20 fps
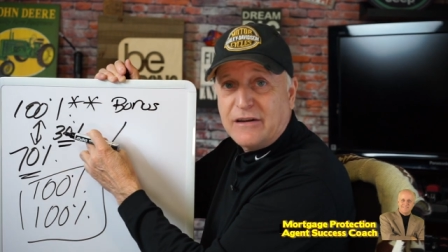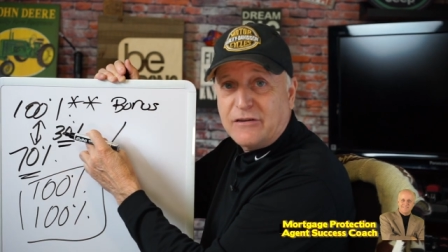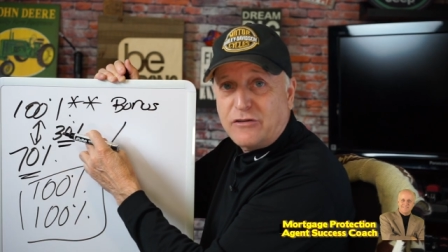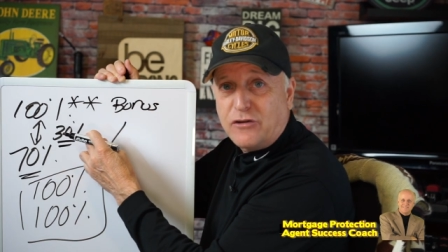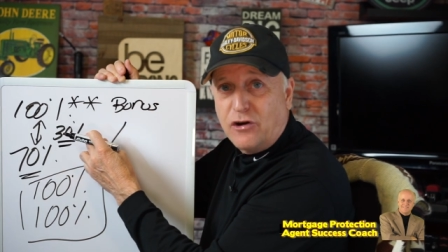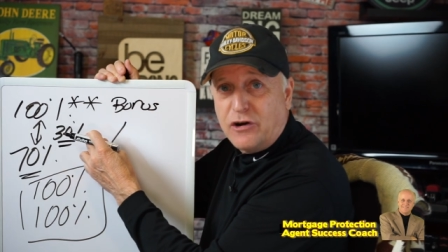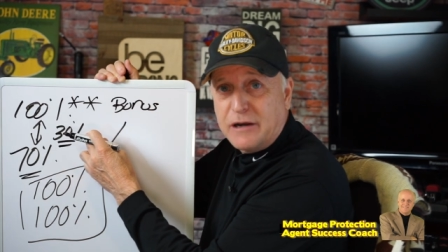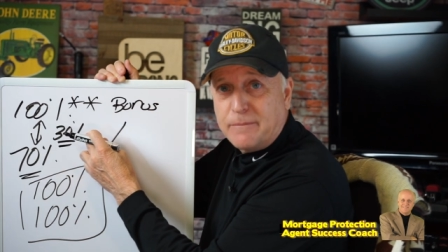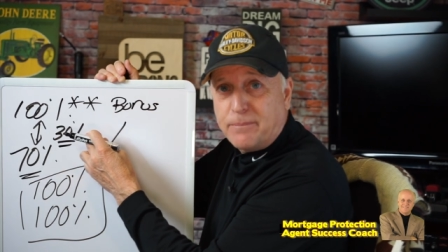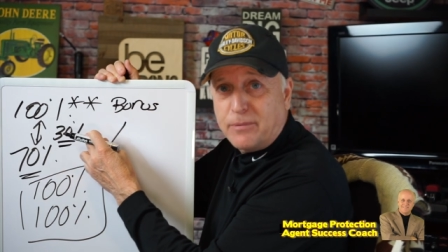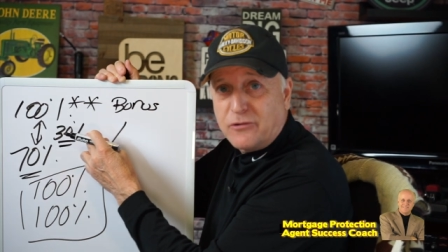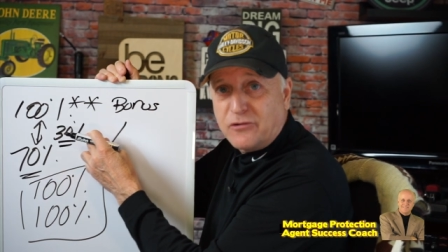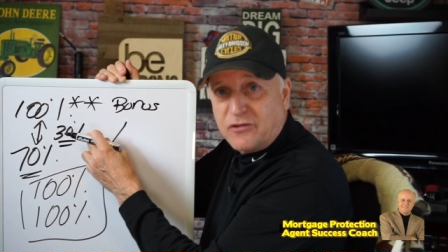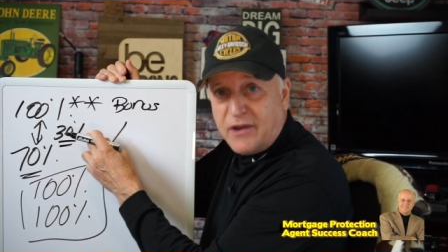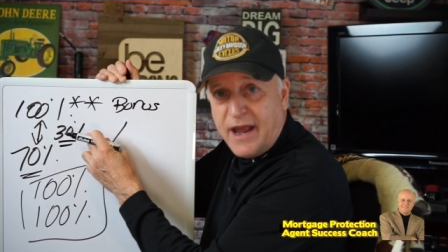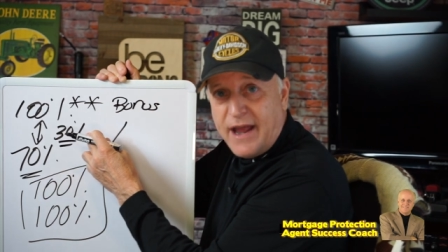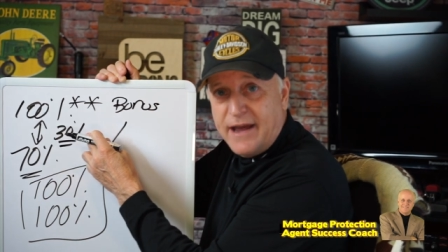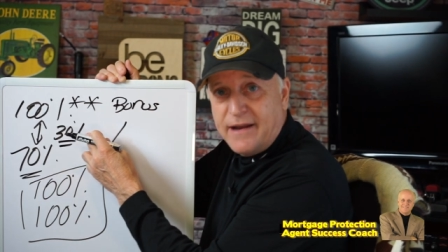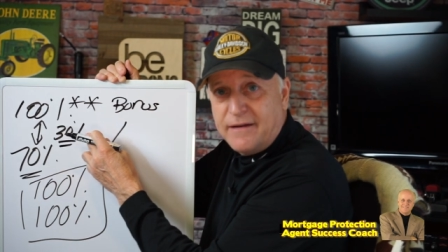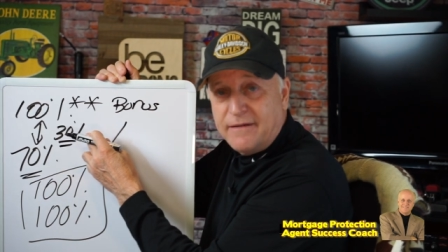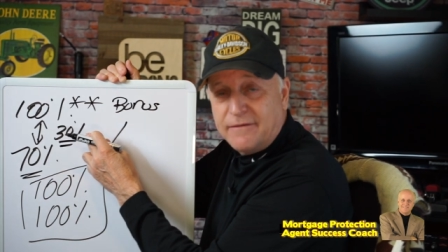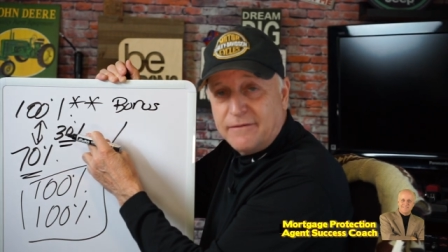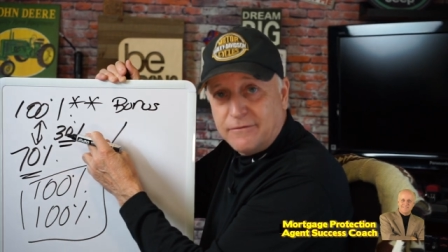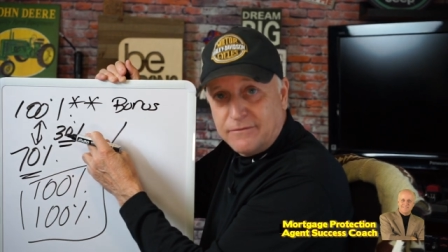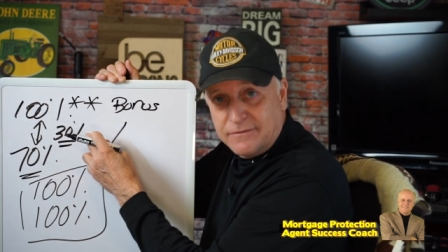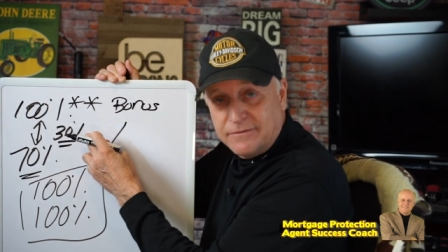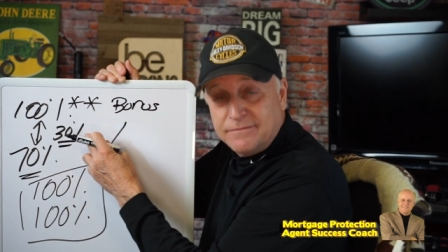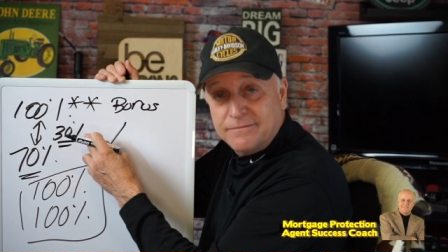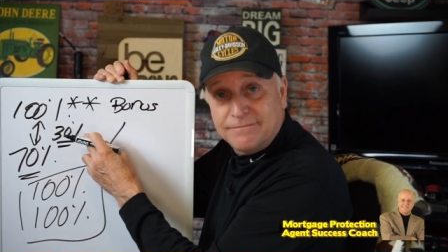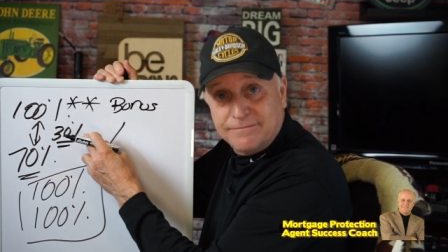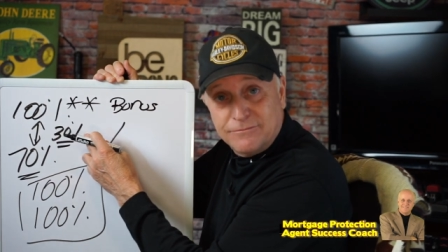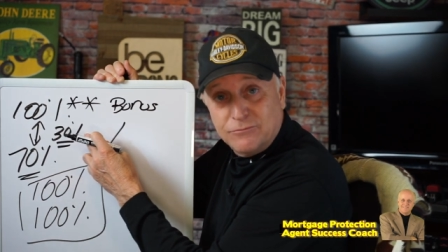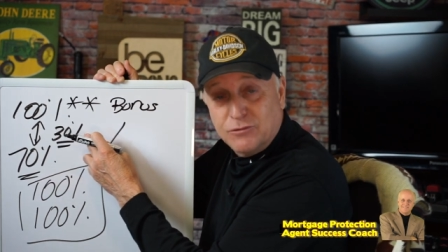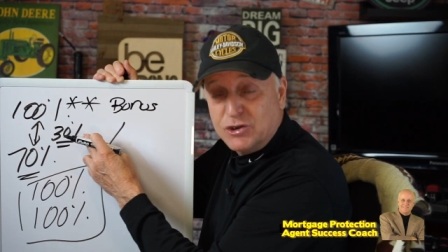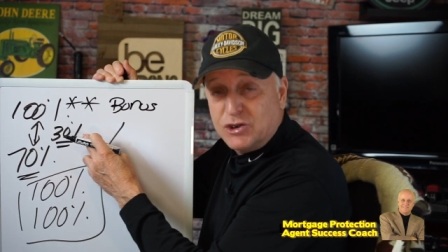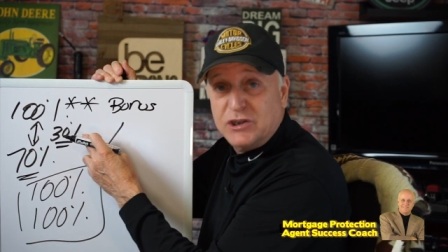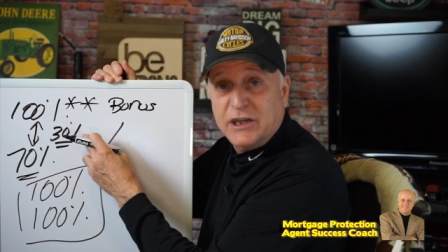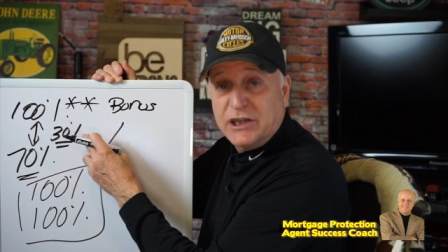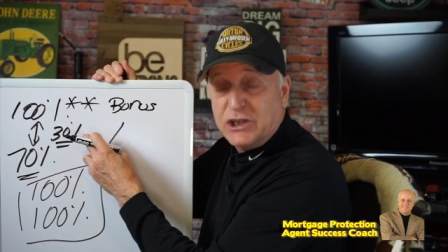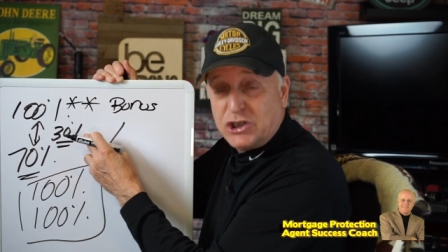as 30%,
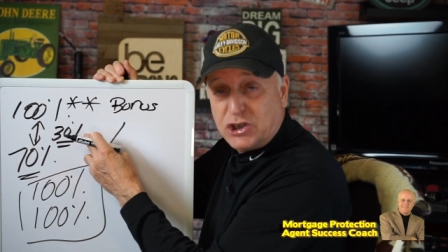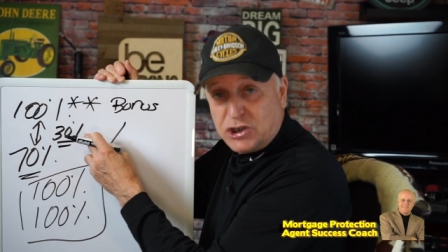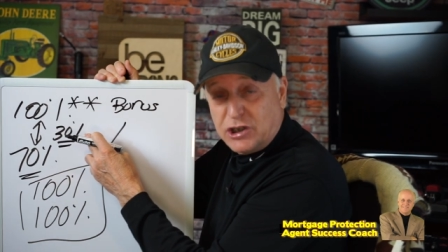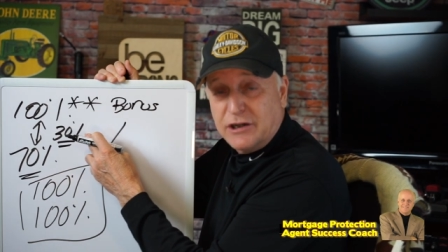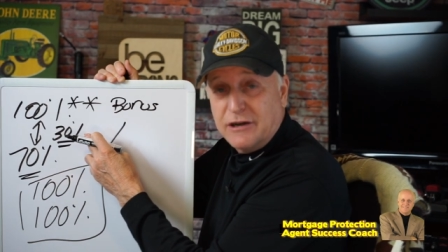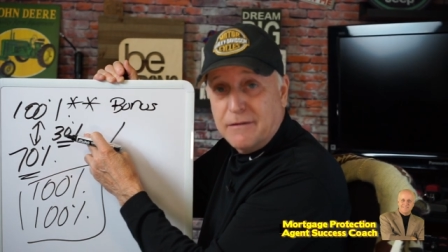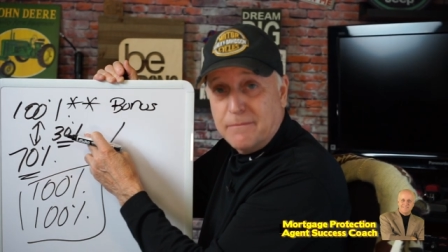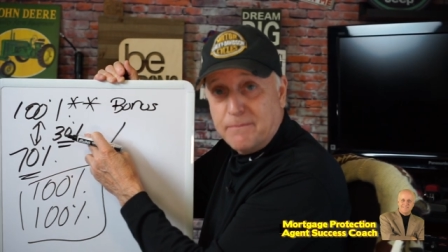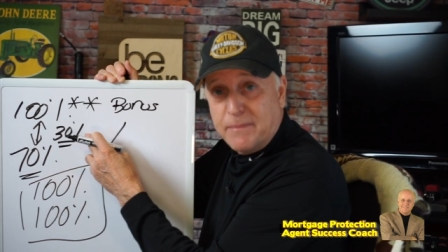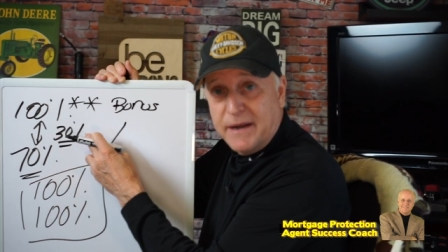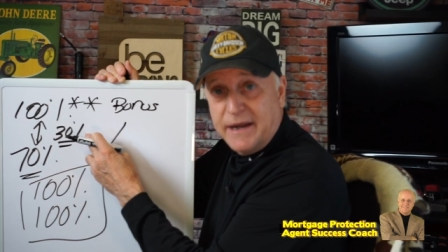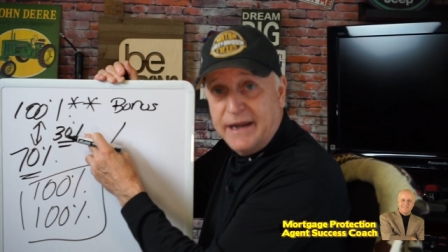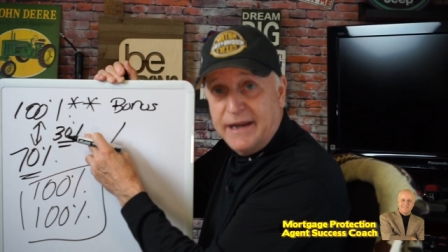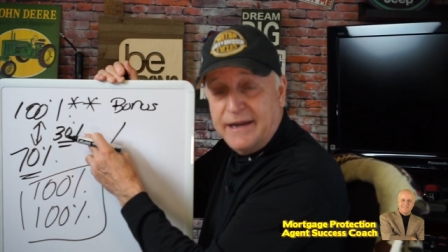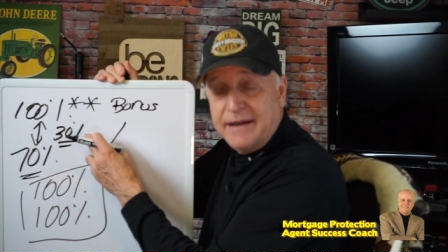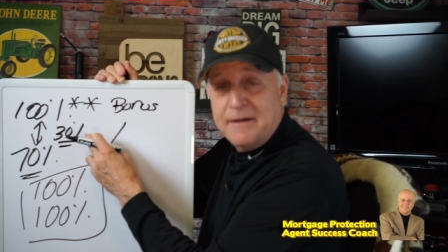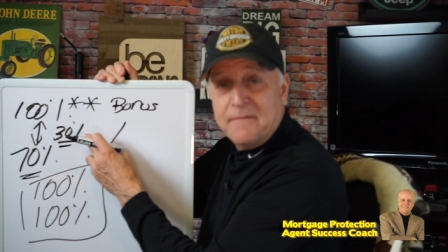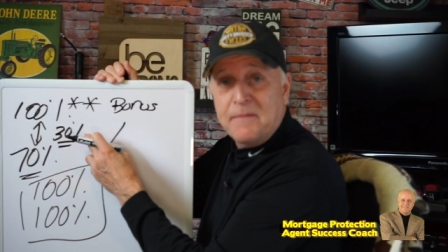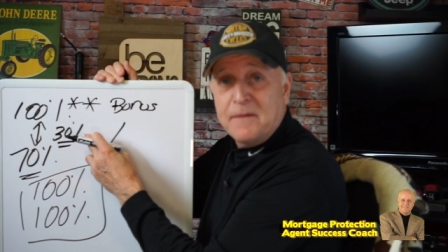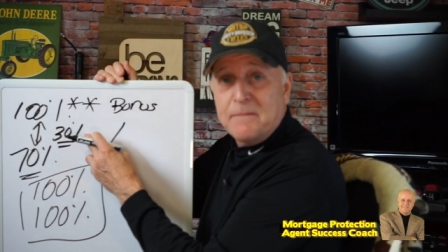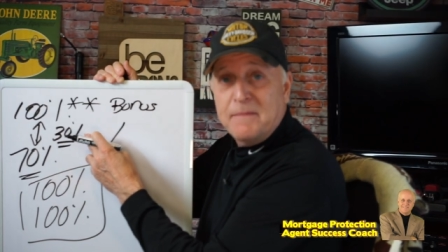which it shouldn't be,